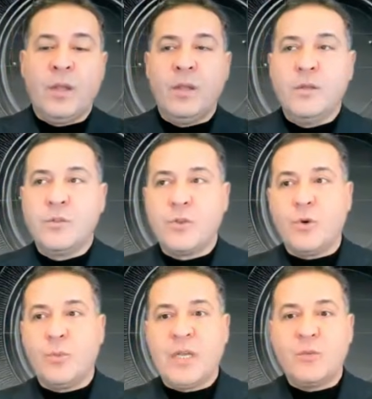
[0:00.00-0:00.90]
So
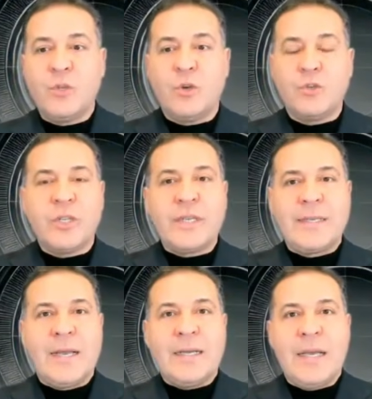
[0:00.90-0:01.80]
because we don't really
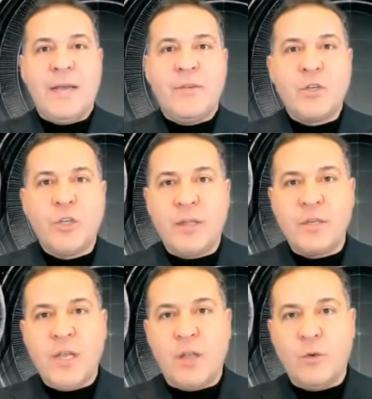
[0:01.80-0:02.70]
have a good
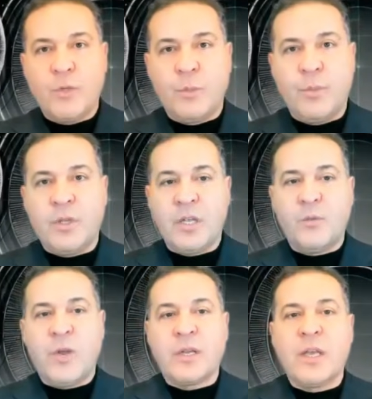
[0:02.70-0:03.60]
understanding of the bill that
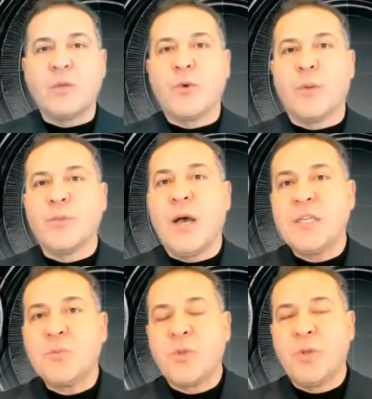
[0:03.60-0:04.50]
we are getting from the
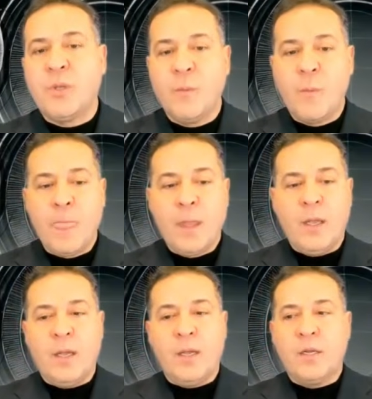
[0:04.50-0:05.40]
hospital,
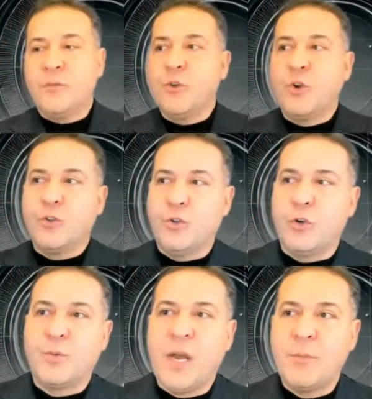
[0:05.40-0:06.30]
if you go to your
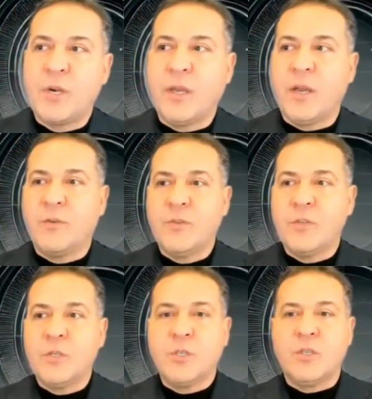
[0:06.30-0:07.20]
primary care
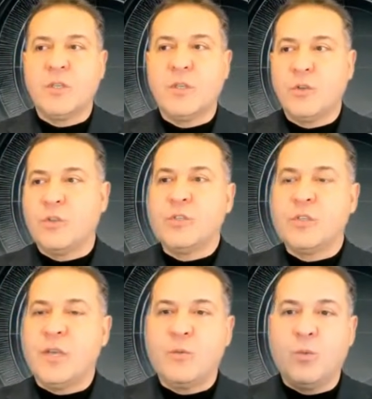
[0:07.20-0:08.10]
physician, you'll
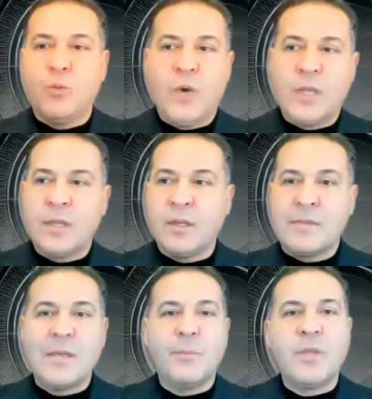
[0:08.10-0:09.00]
see one
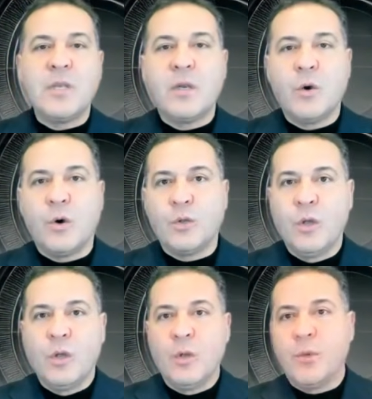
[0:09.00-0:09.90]
CPT code.
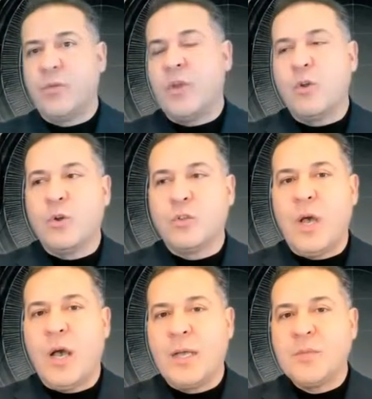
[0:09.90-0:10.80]
But when you go to the
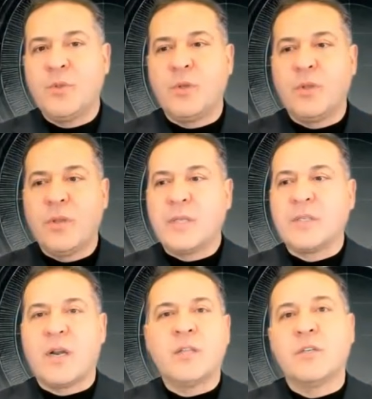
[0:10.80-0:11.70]
hospital, things are
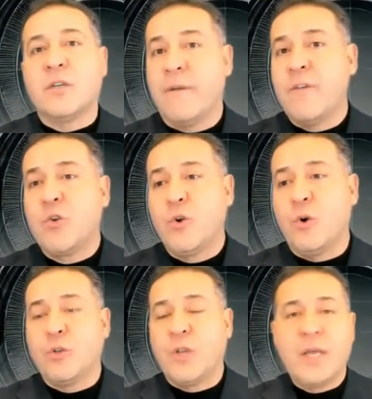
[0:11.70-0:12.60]
under the revenue
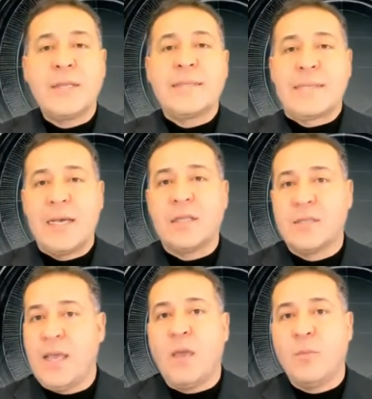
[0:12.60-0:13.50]
code, and it's not the
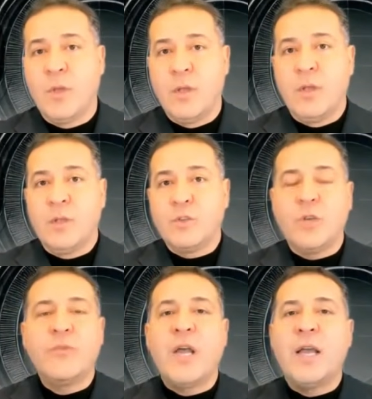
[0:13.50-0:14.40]
same. So
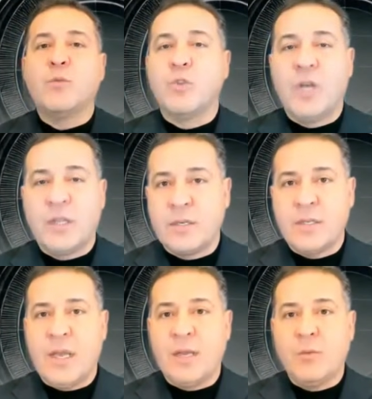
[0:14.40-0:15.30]
even I wouldn't
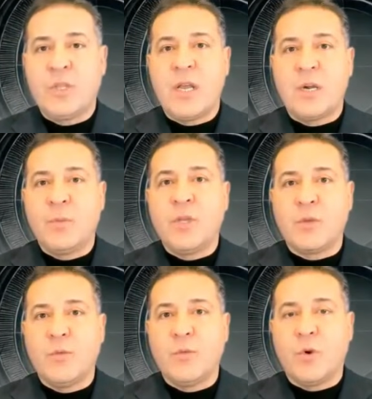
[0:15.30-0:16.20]
understand what they are
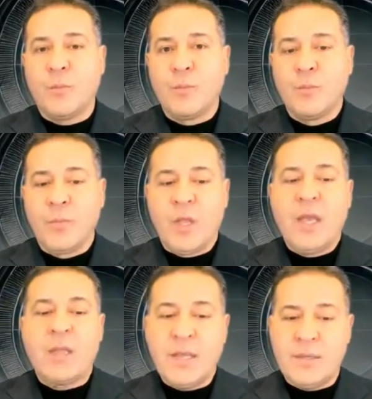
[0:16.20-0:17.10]
billing for.
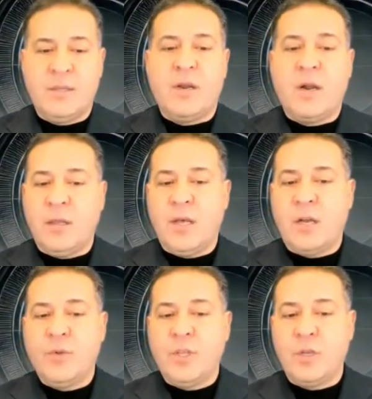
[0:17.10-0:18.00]
And yes, there are a lot
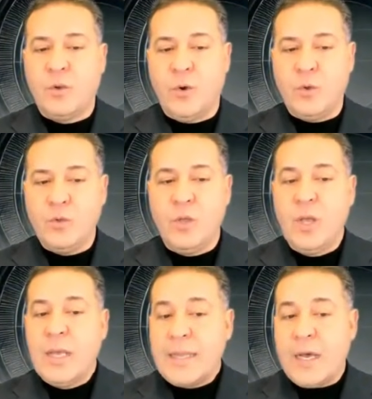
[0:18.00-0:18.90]
of hidden costs.
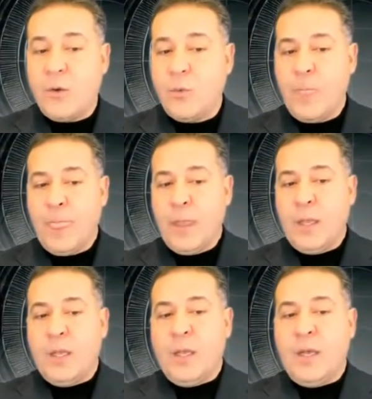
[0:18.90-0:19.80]
Now,
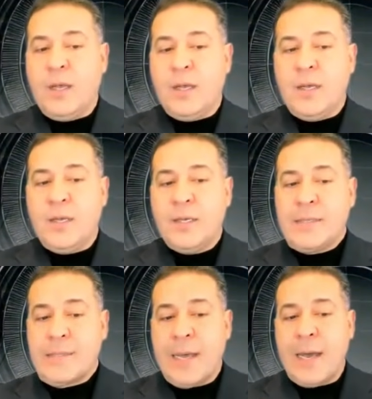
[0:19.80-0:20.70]

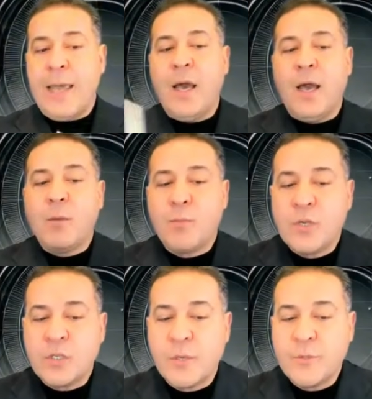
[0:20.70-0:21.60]
sky-high
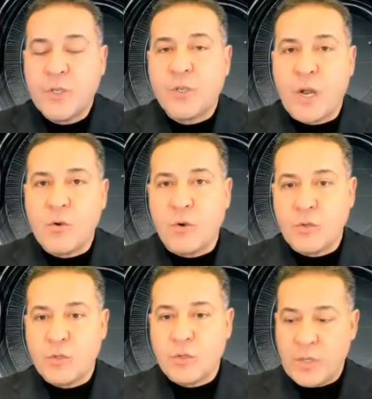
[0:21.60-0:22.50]
prescription drug
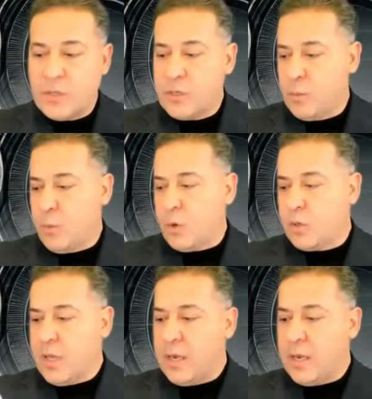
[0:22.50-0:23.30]
costs. This is important.